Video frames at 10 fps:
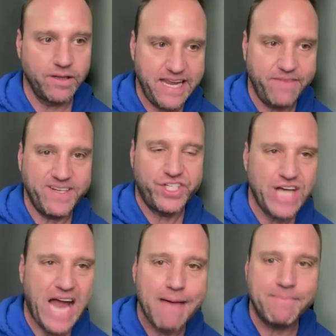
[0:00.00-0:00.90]
to leave his
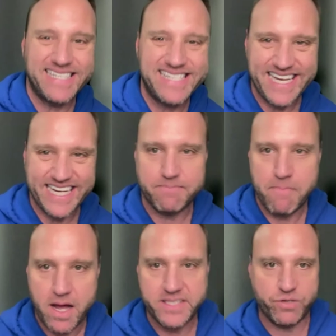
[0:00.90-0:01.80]
job in 6
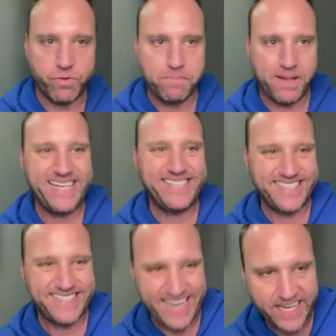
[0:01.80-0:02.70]
months and replace
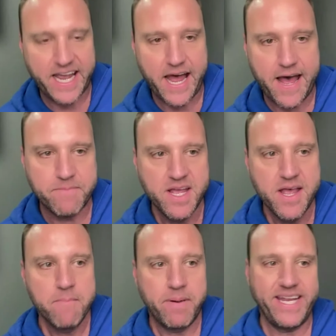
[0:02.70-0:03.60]
his income,
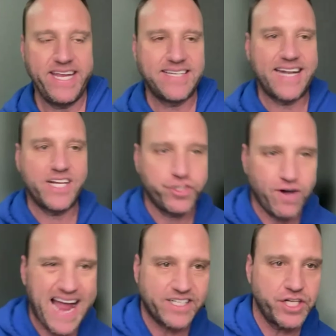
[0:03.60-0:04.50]
but he's on a
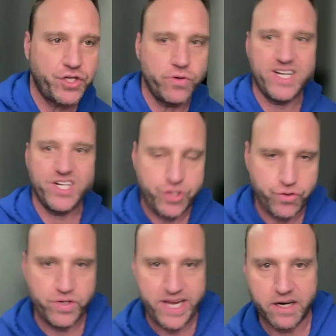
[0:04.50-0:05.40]
track to do it in
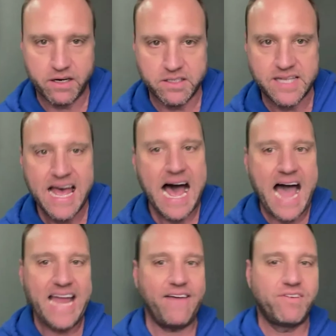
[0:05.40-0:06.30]
2 years,
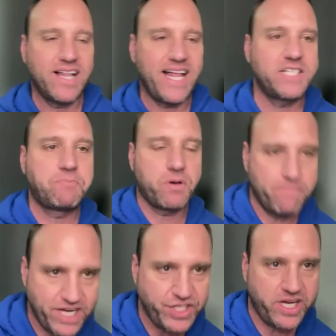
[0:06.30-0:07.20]
I have Glenn's
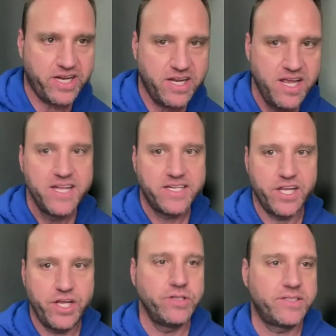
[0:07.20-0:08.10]
permission
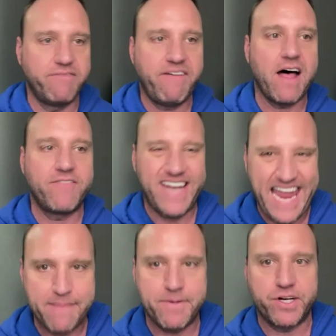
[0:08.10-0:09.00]
to use the velvet
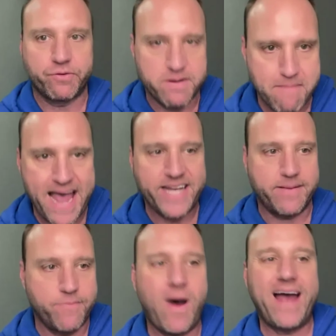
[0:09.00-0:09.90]
hammer to
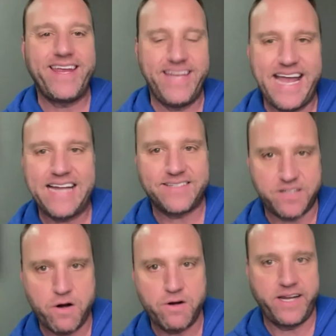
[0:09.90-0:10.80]
remind him why he got
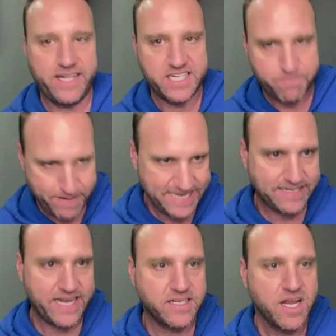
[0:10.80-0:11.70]
started in this
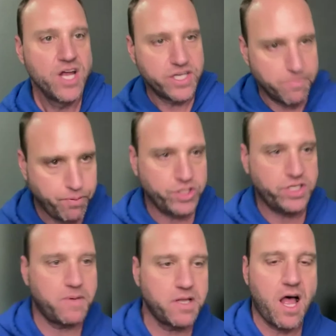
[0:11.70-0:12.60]
business, to
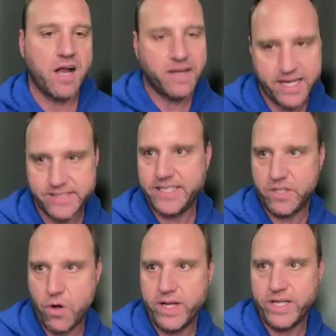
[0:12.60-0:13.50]
push him along because
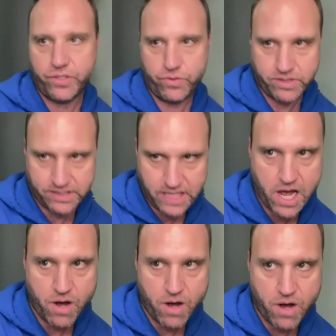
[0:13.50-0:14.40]
he's going too
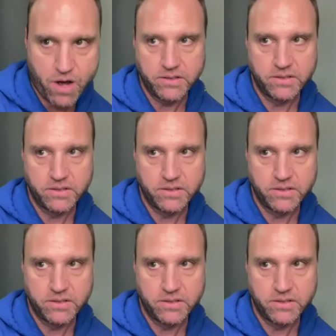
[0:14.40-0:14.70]
slow.